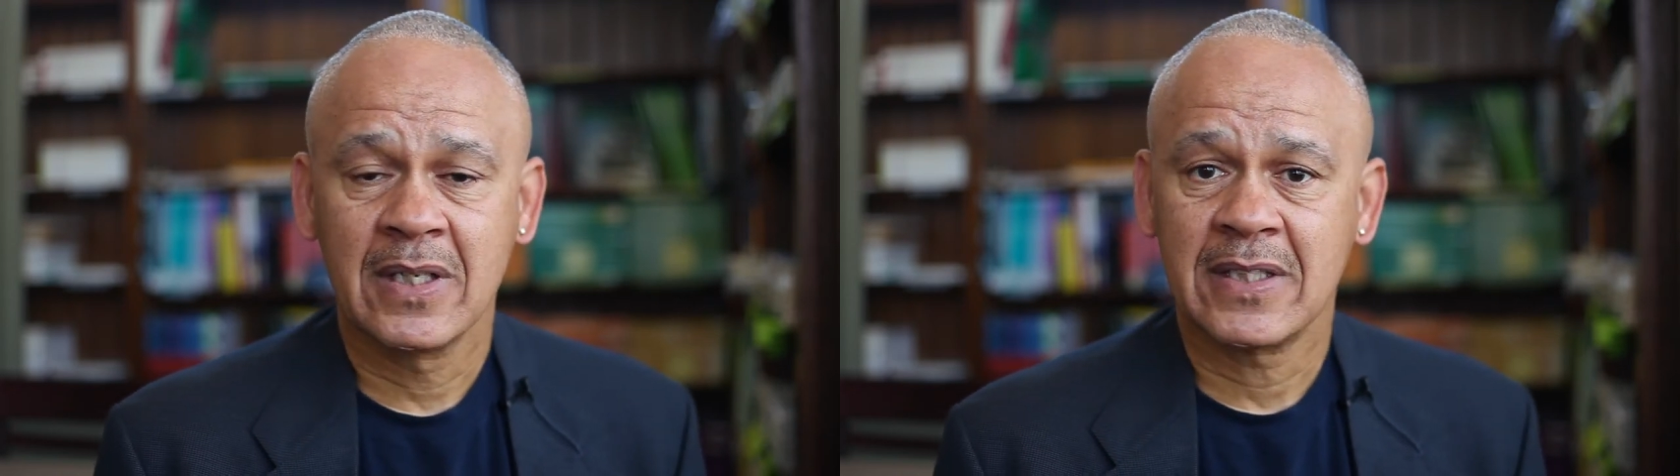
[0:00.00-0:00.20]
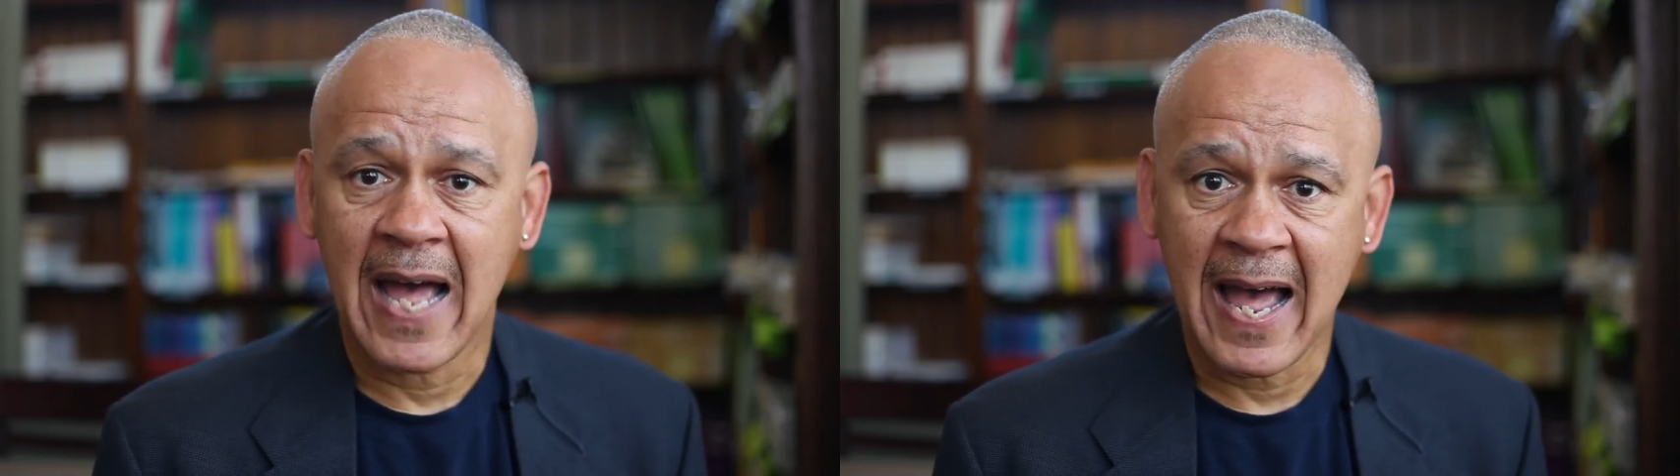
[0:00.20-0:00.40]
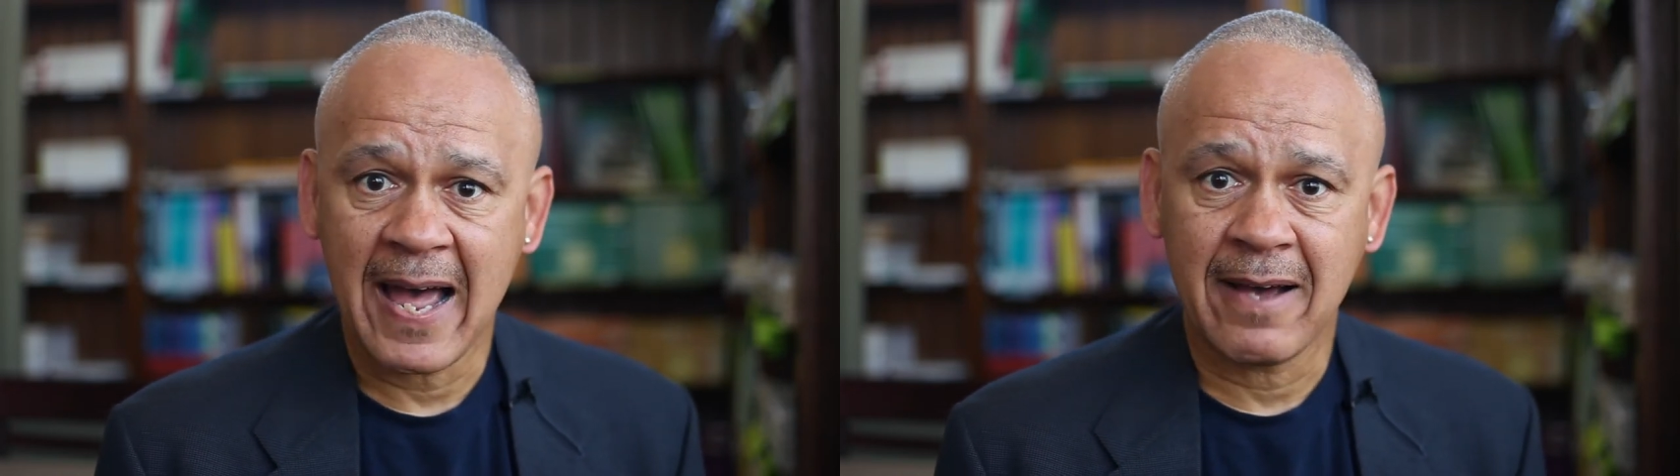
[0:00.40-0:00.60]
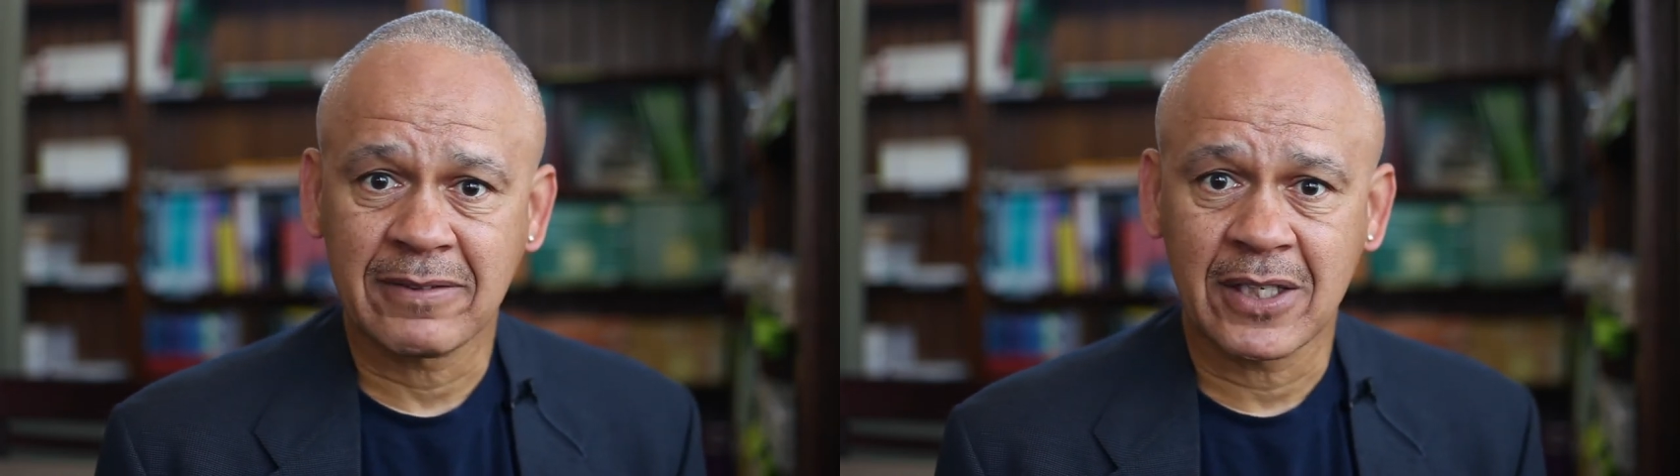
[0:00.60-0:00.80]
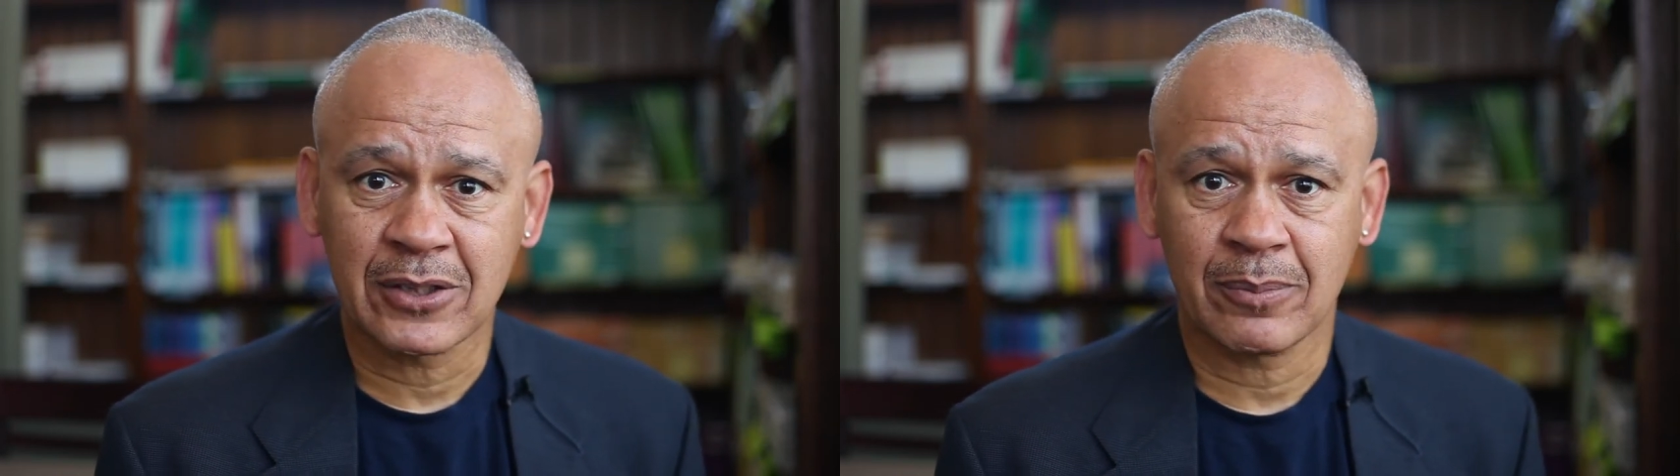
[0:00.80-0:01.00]
to have
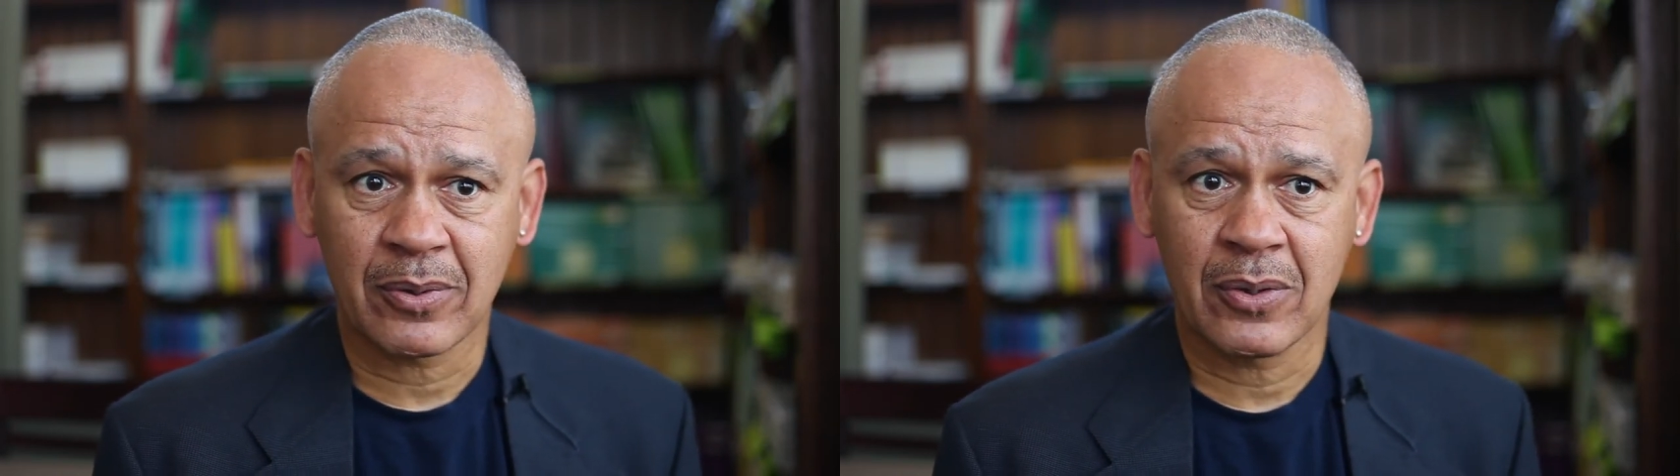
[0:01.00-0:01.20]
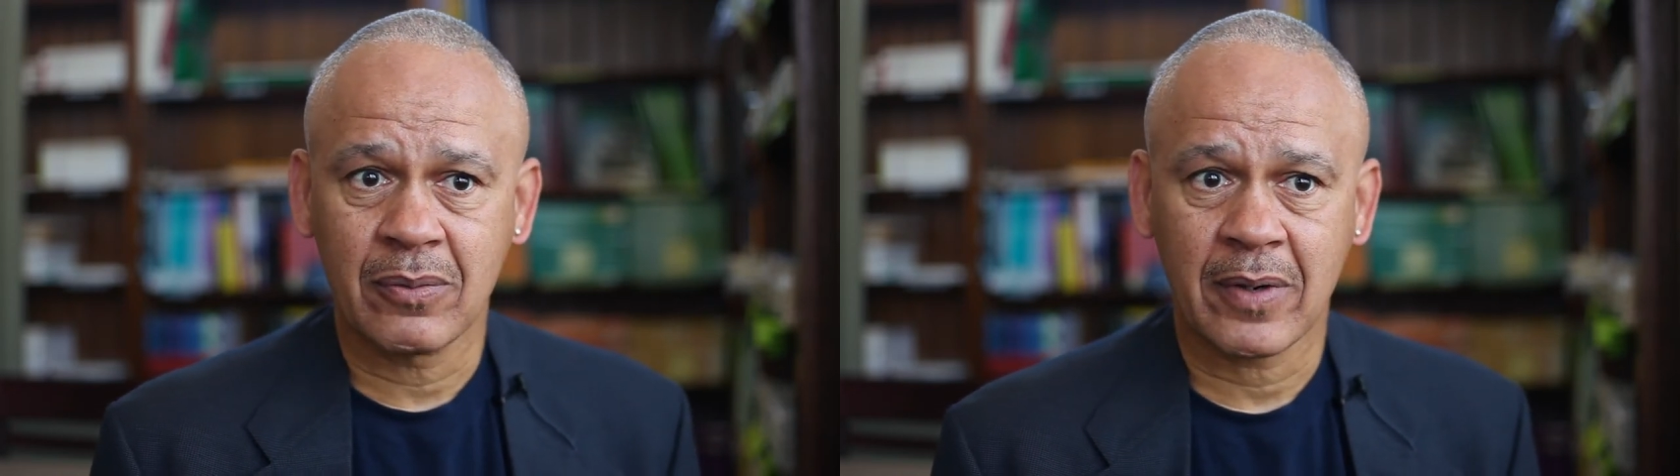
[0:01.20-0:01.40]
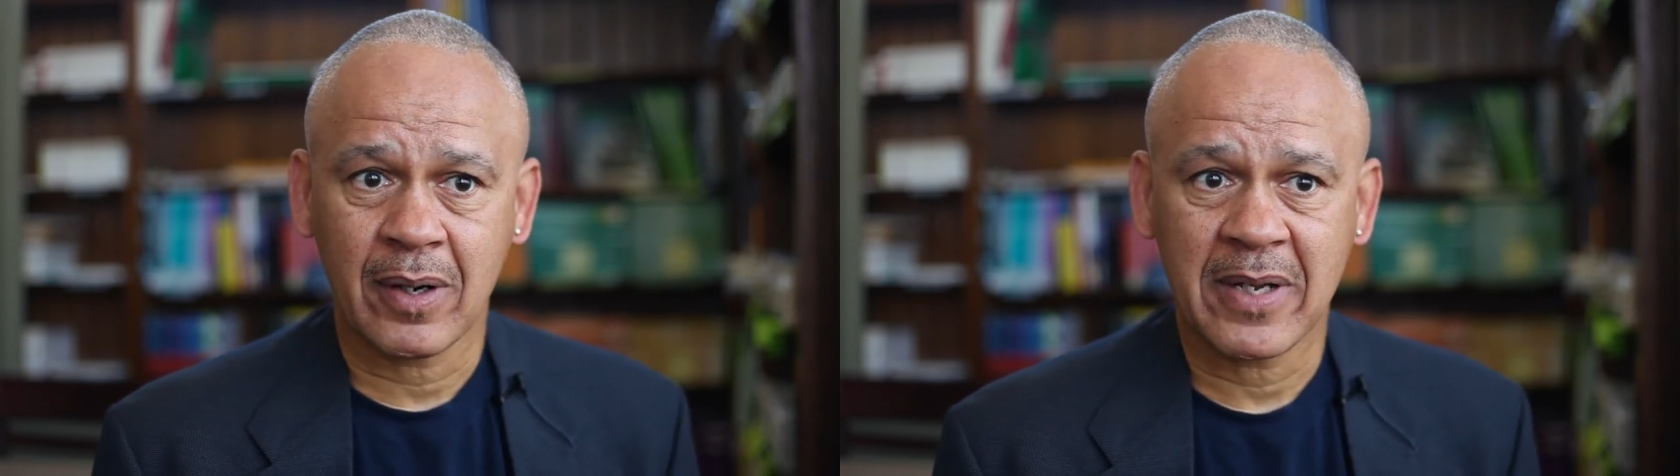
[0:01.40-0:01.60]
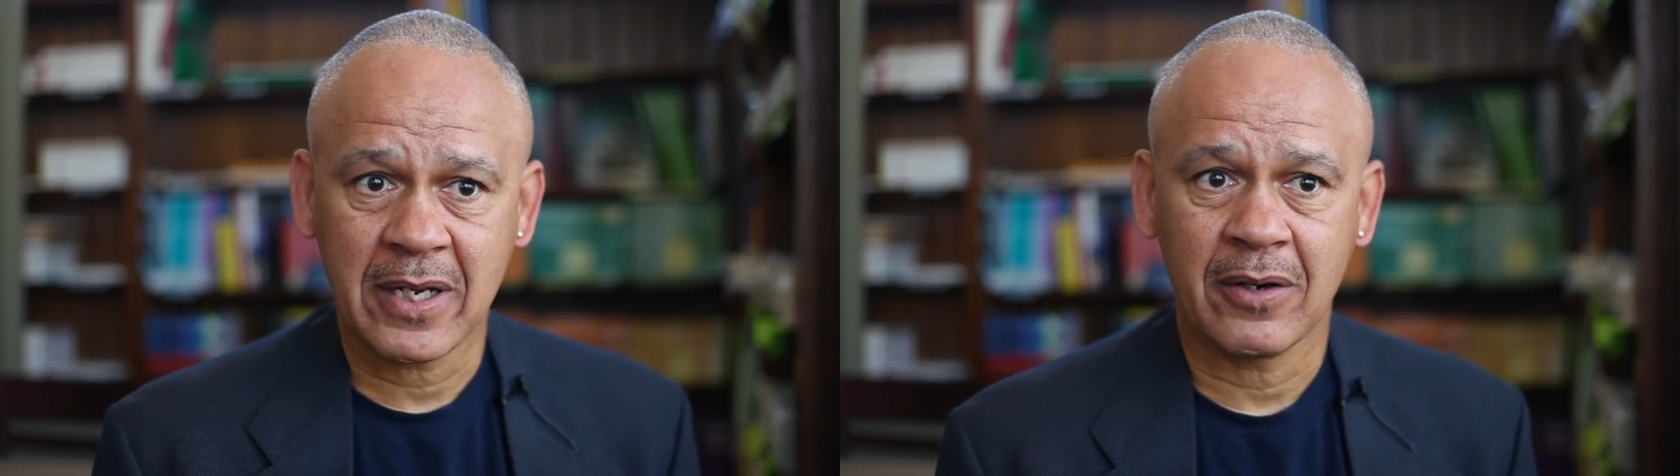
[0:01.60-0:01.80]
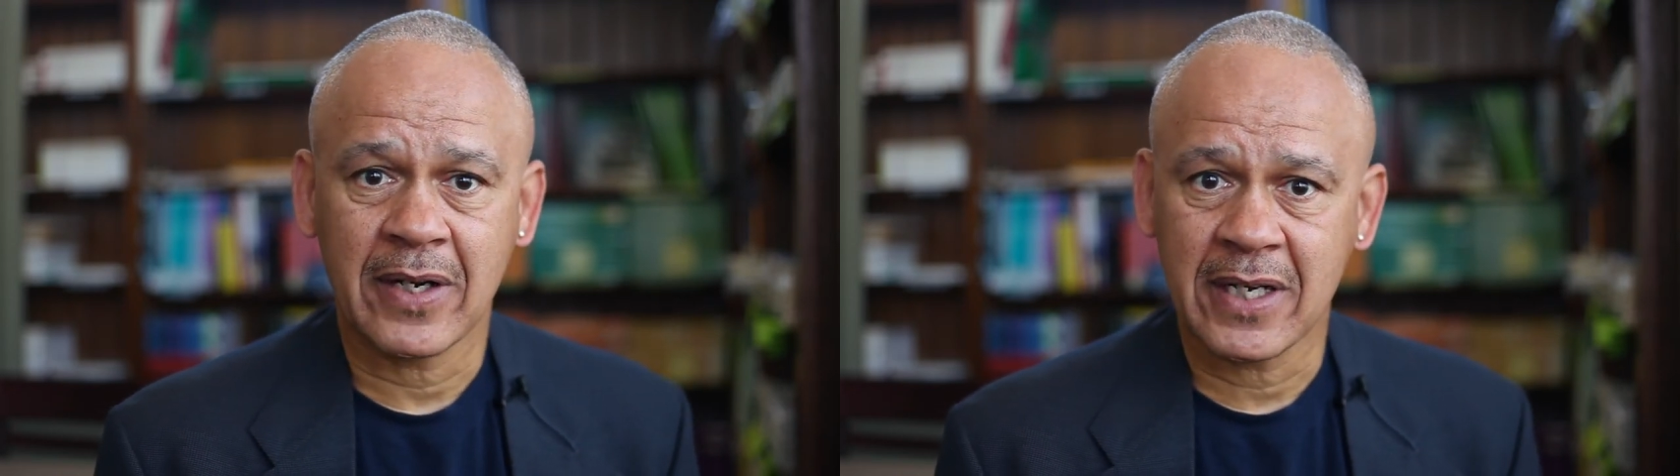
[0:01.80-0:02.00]
such a program
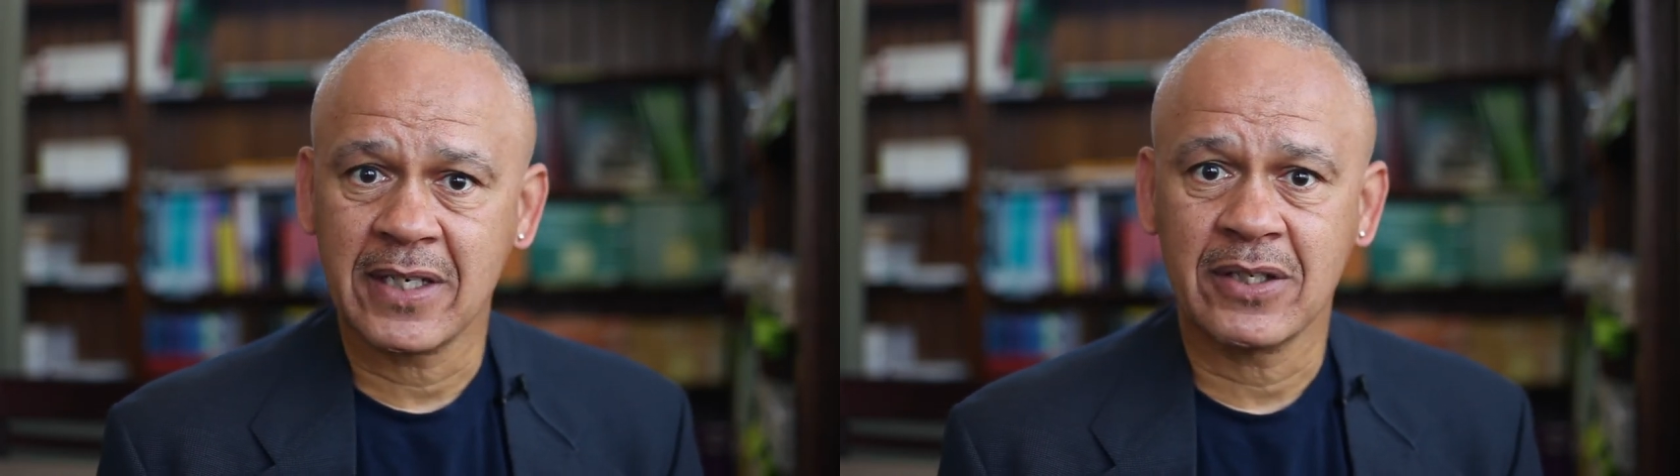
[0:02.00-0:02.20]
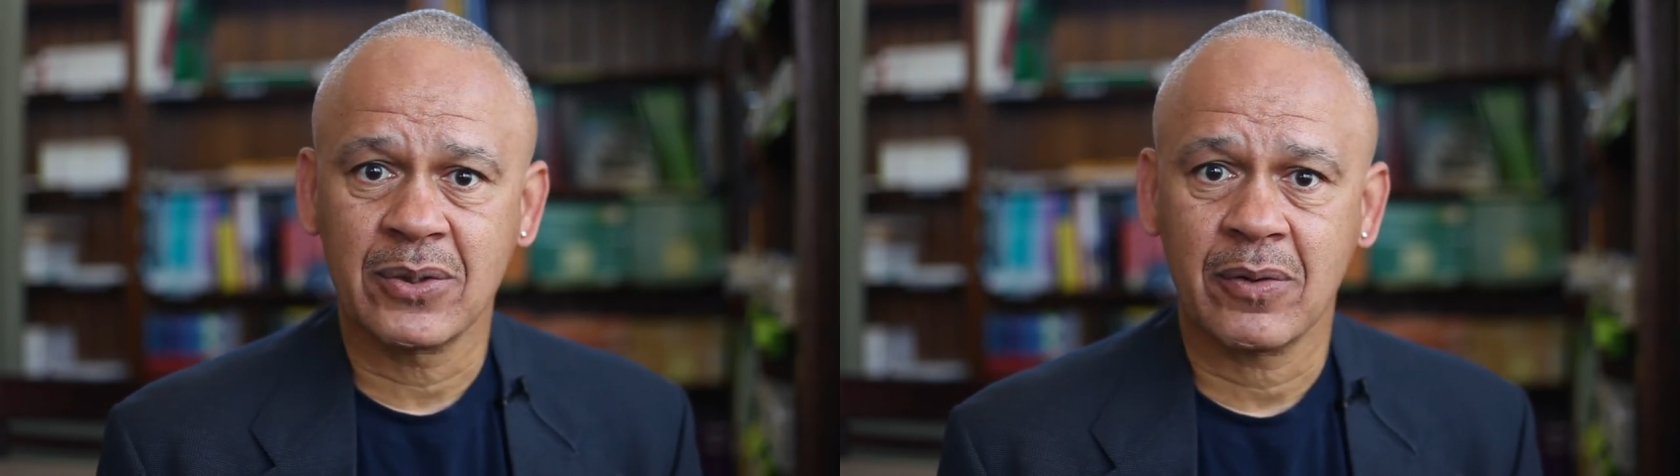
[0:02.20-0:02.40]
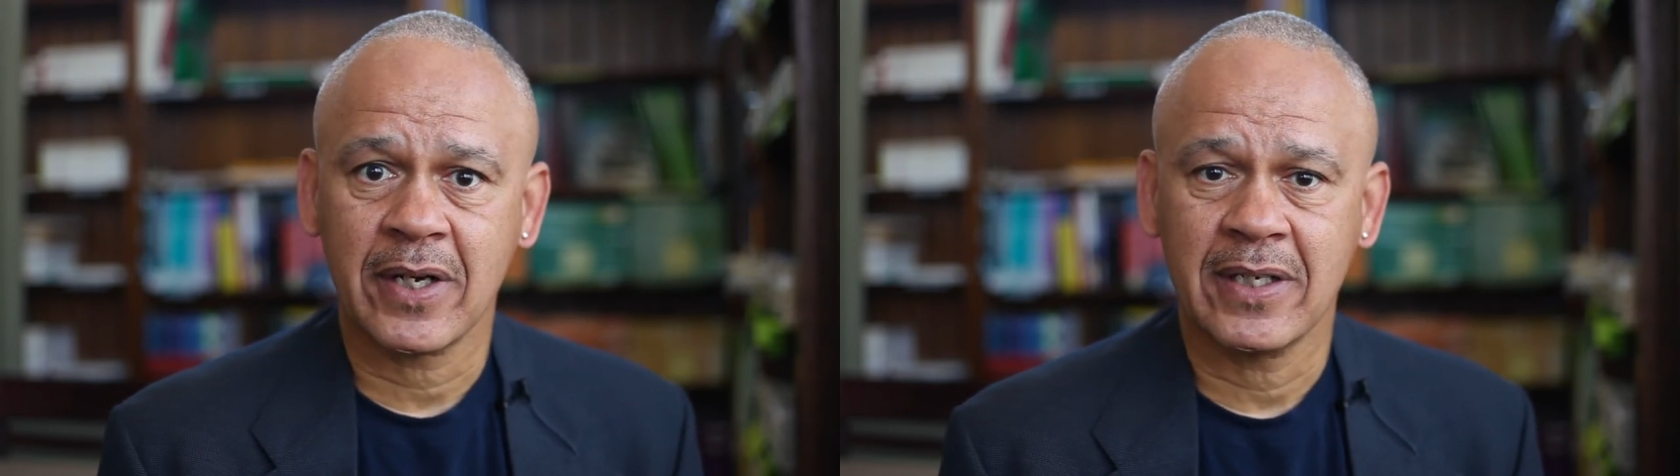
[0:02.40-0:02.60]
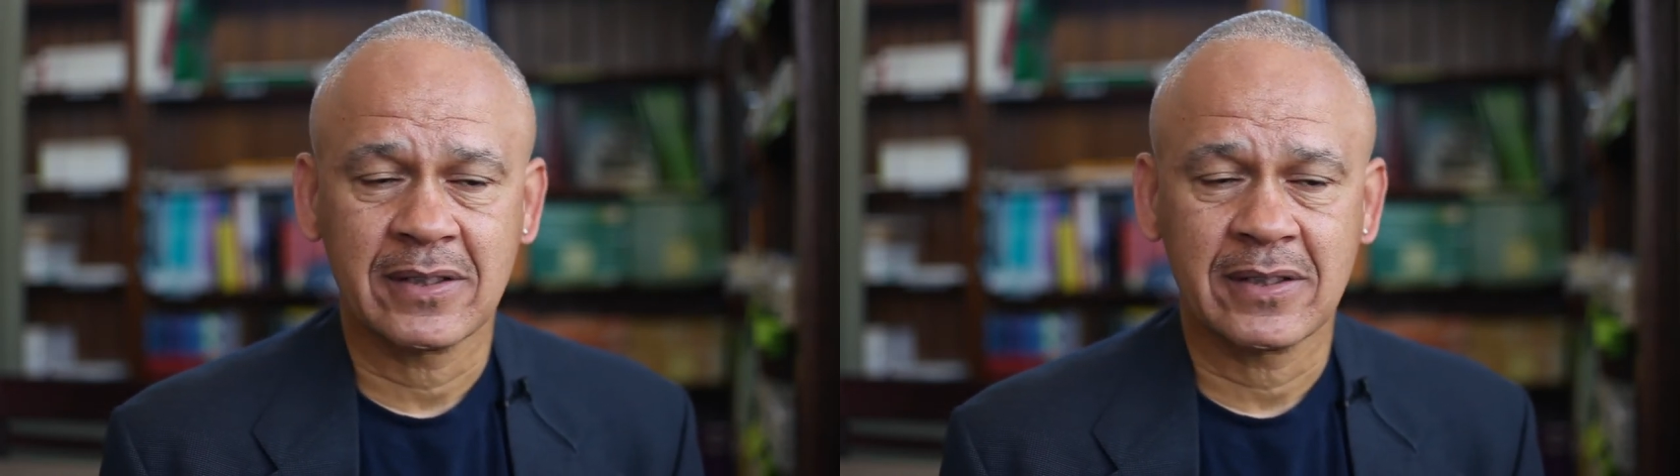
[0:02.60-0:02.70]
here in Detroit